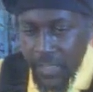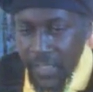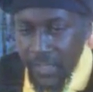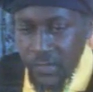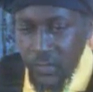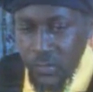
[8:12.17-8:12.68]

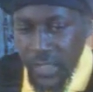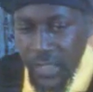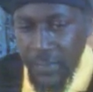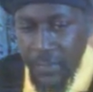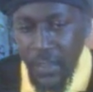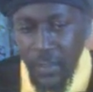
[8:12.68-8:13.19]
Blaster
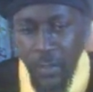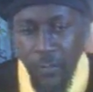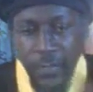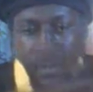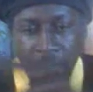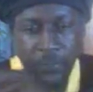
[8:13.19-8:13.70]
Jamming.
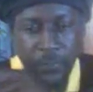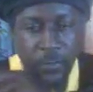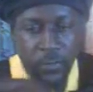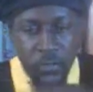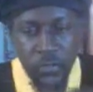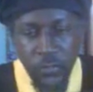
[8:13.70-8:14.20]
Oh, in
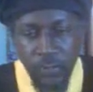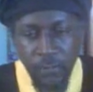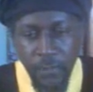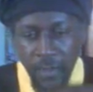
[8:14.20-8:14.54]
Peru,